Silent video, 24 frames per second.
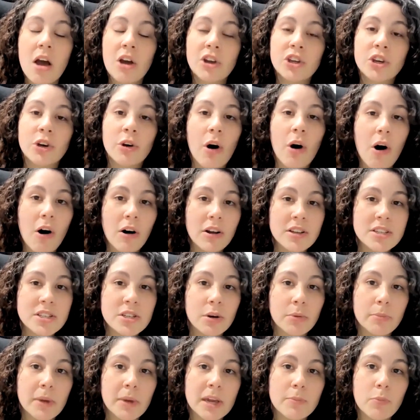You'll
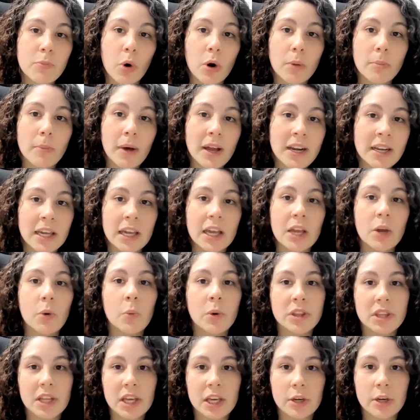also make more money
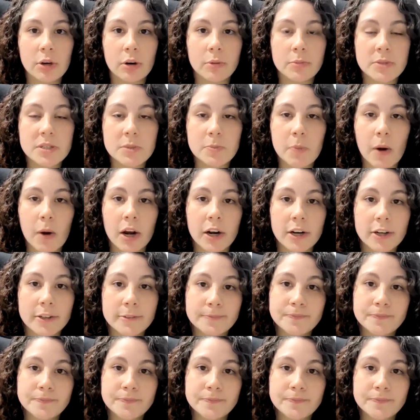with Ingramspark.